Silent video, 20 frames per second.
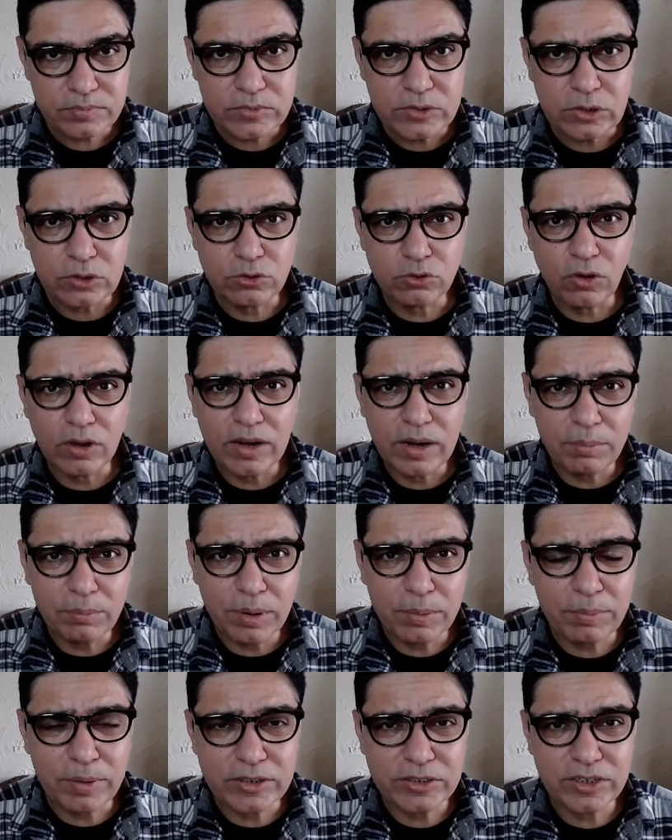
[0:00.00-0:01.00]
So a lumbar
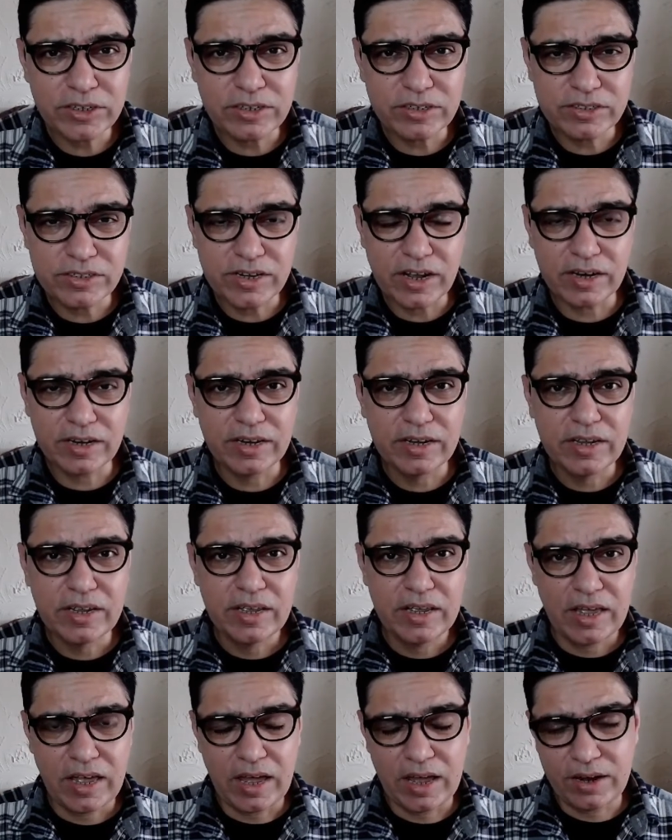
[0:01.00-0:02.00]
puncture is done,
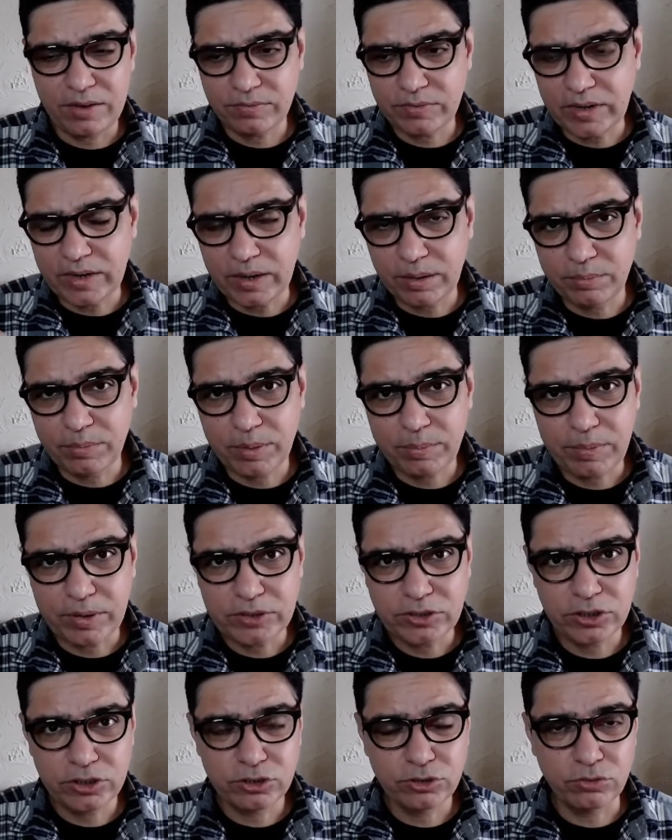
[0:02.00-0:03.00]
and if the lumbar
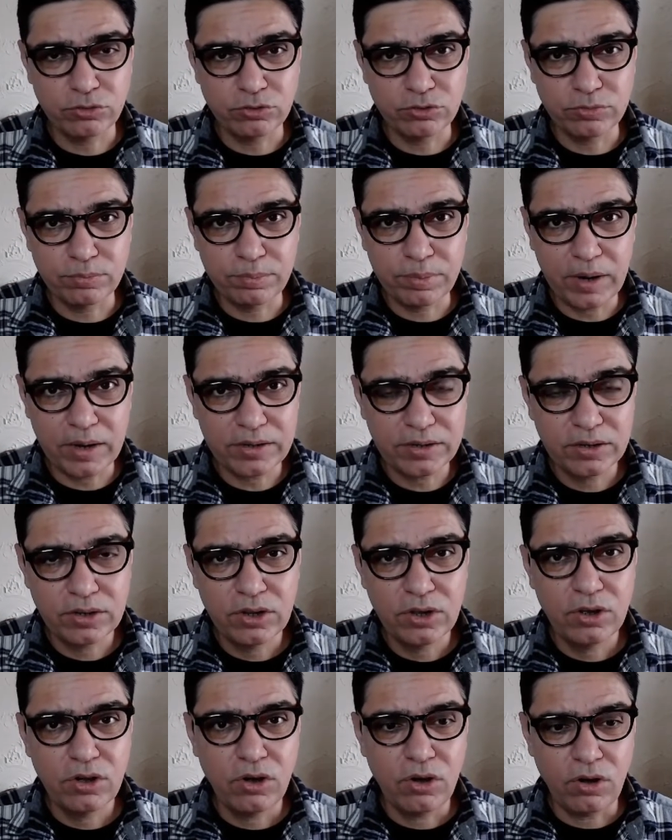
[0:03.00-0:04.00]
puncture shows blood
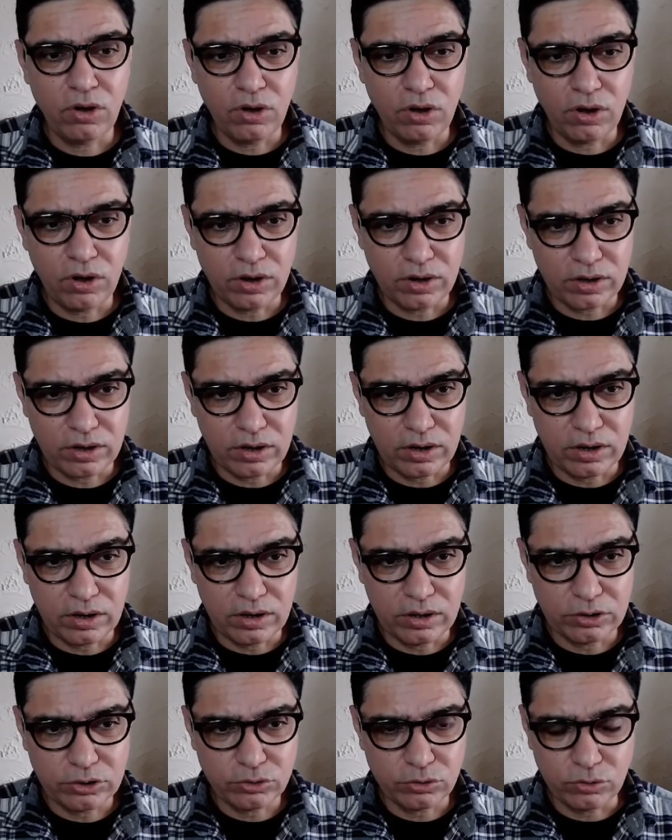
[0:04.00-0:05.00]

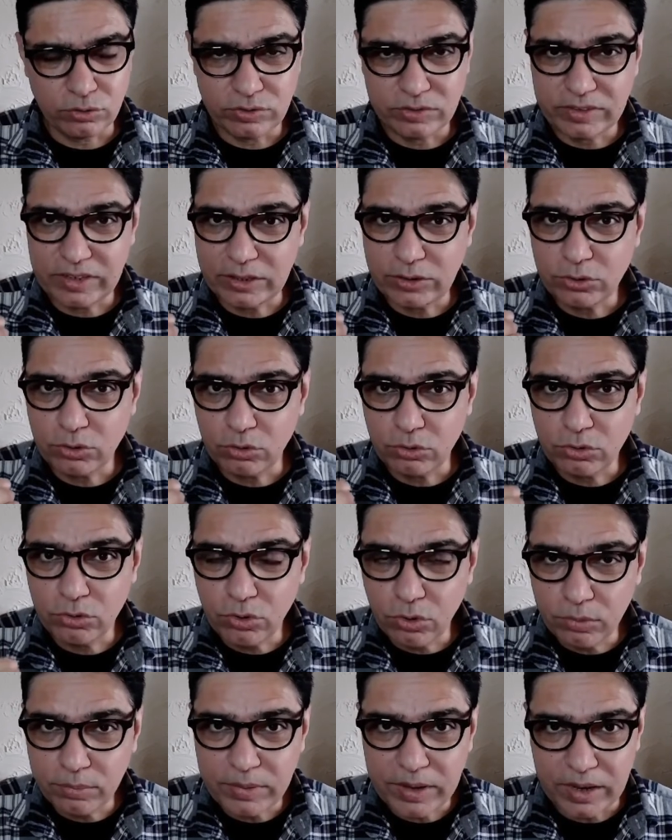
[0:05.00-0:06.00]
or shows
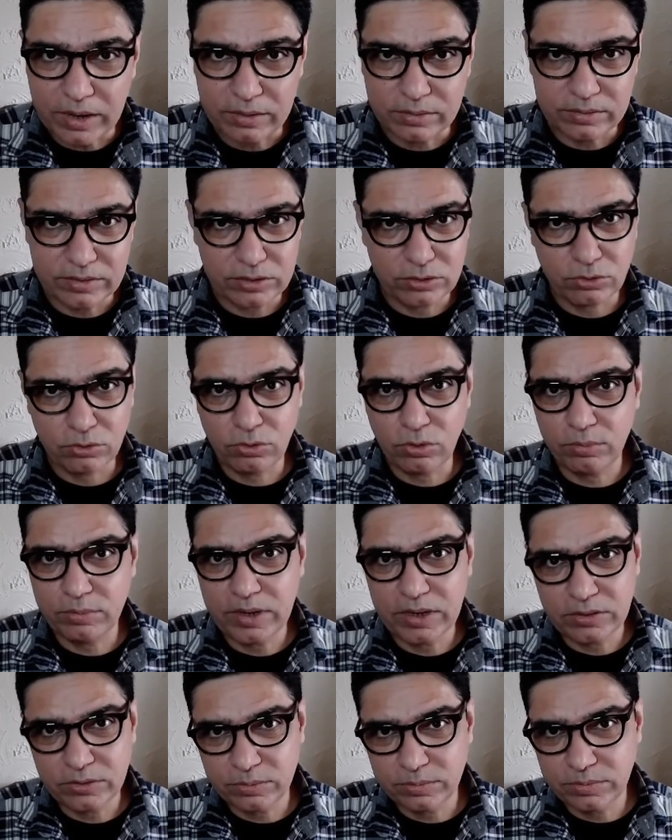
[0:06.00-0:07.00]
xanthochromia
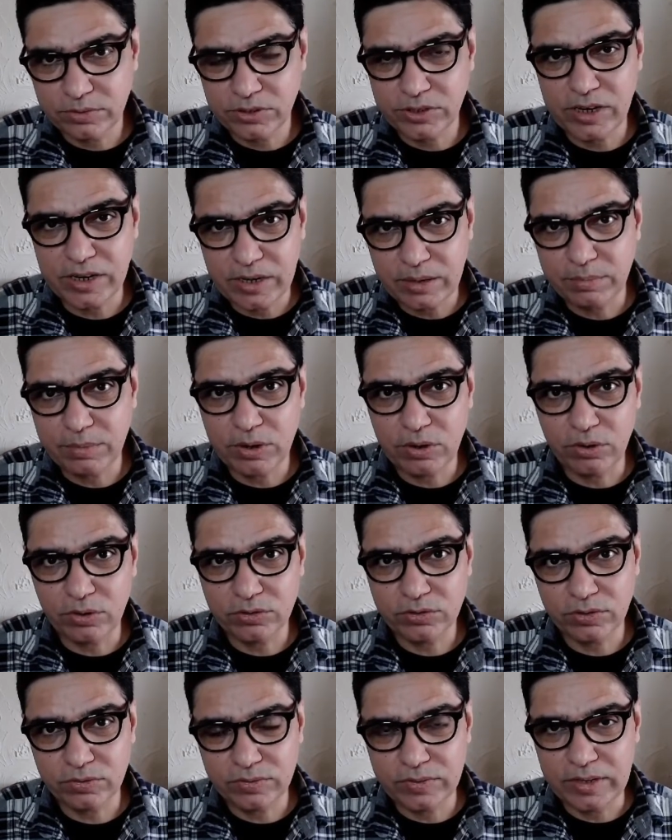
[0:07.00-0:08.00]
is staining because
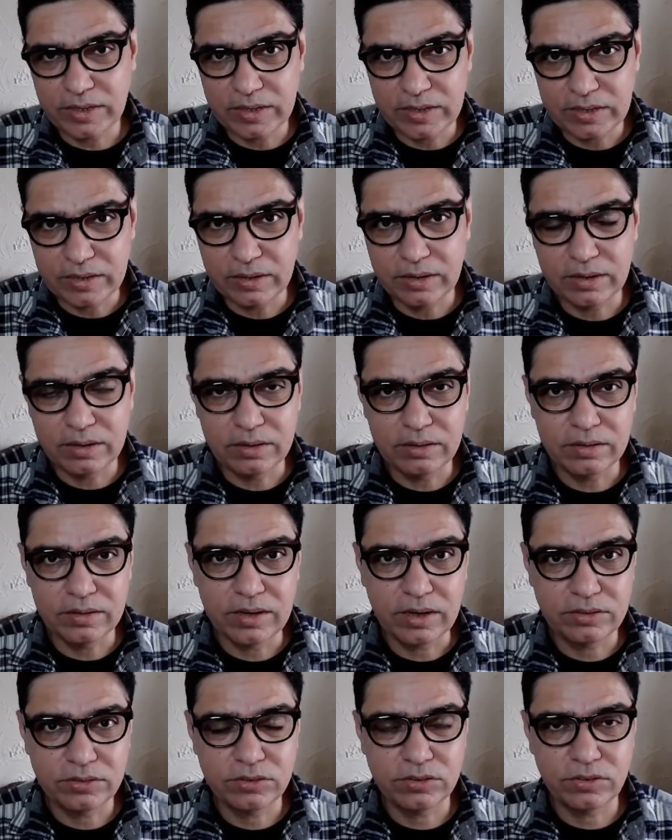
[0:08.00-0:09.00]
of the
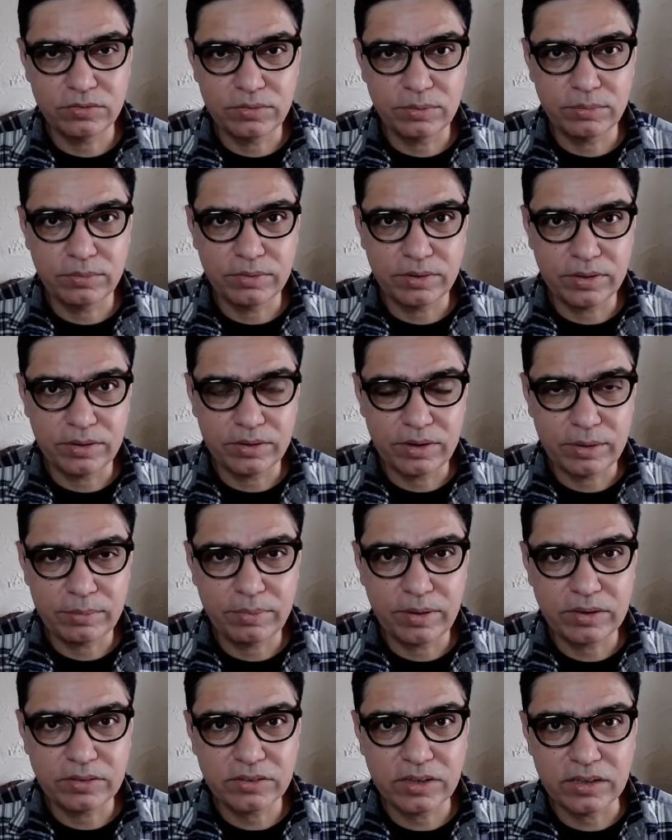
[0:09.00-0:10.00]
lysis of the red
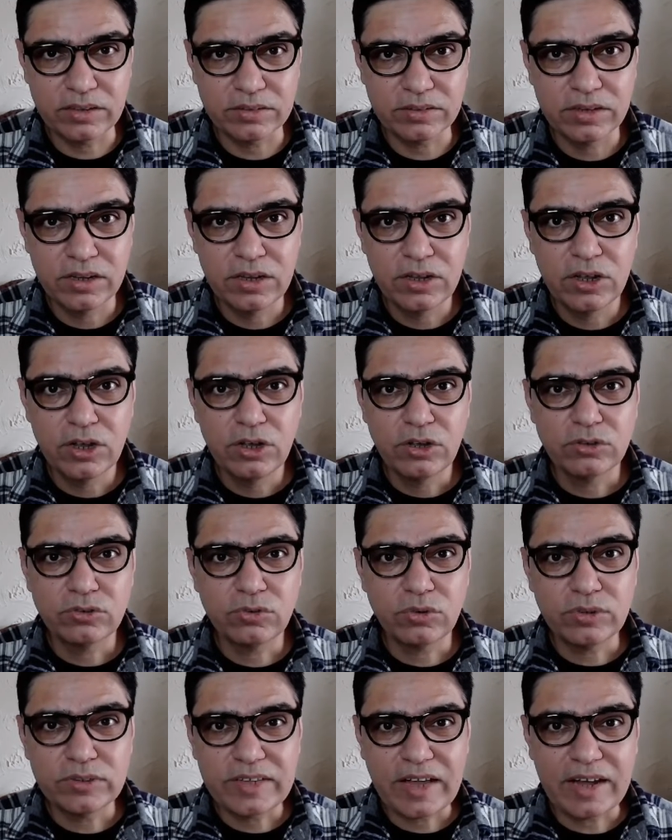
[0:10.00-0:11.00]
blood cells,
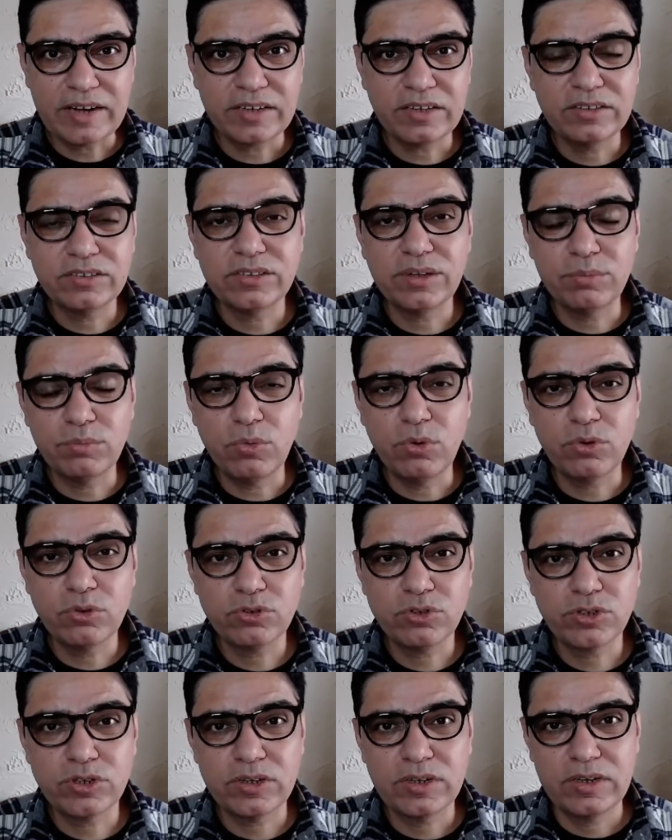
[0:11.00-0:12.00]
so that is the
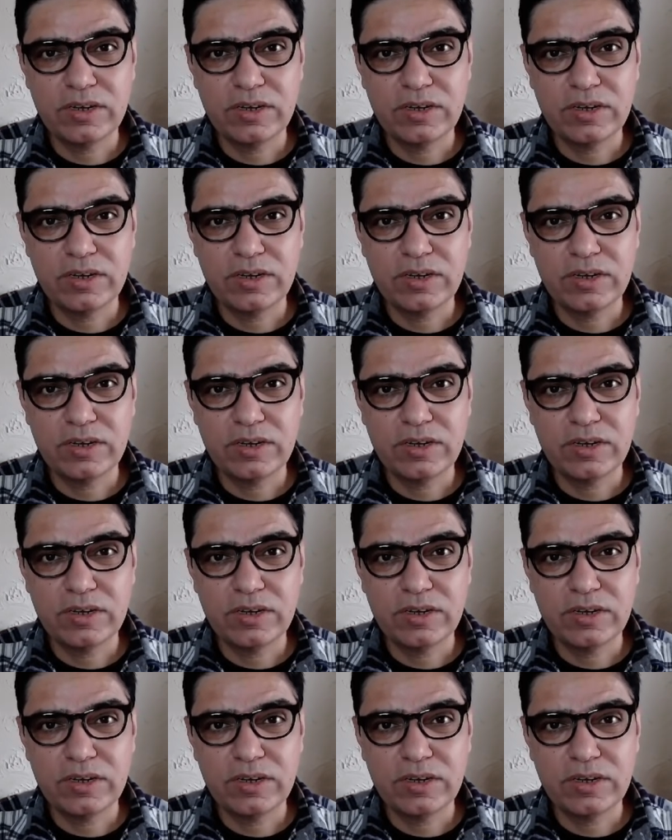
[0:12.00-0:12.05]
most